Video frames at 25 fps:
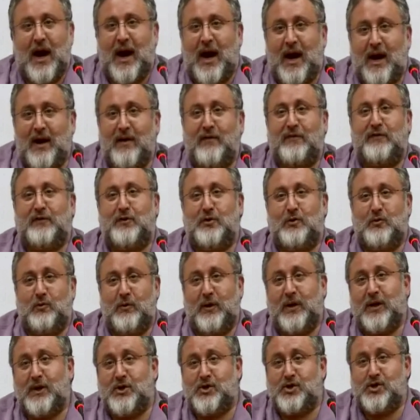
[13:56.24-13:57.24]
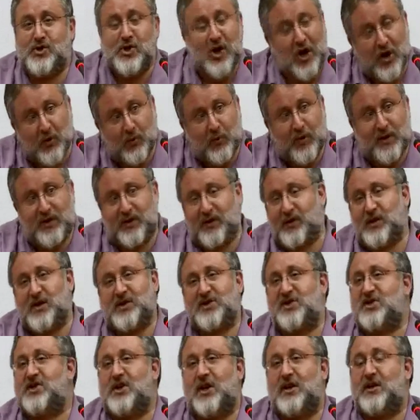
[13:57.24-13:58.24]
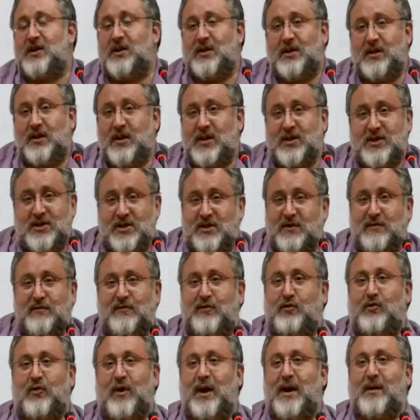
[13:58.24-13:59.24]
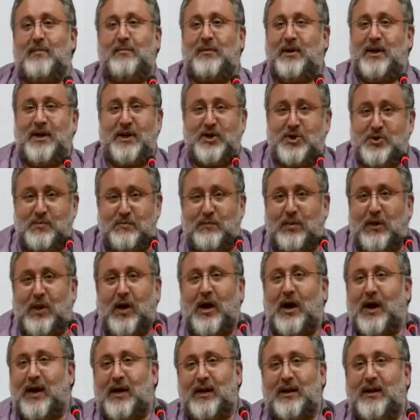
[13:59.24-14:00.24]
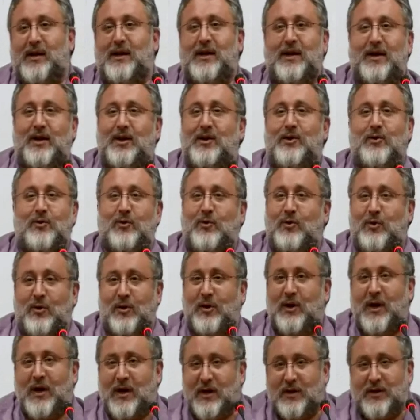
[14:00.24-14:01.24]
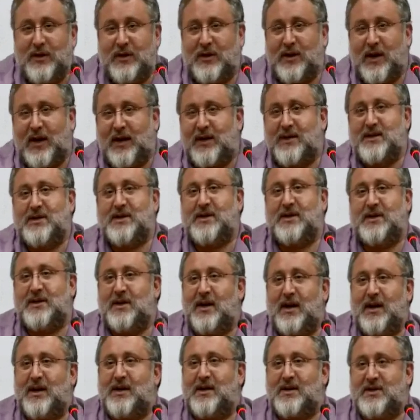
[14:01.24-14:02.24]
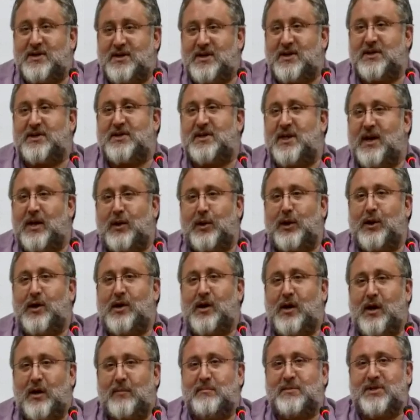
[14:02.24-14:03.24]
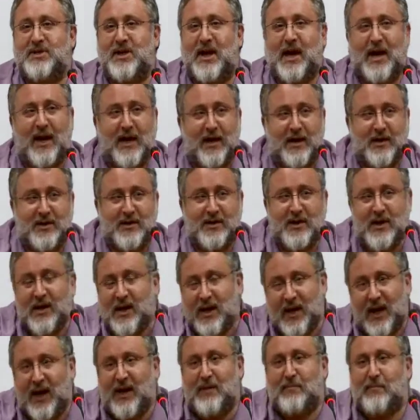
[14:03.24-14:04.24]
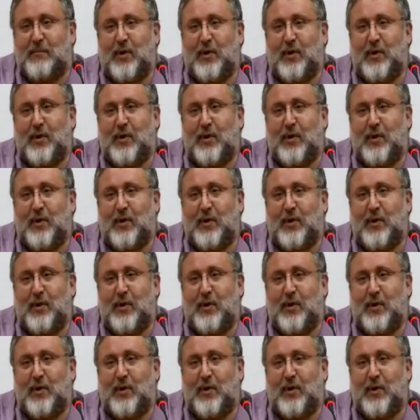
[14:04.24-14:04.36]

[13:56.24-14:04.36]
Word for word: After which, with the suddenness of Gramm-Leach-Bliley or the 1996 Telecoms Act, a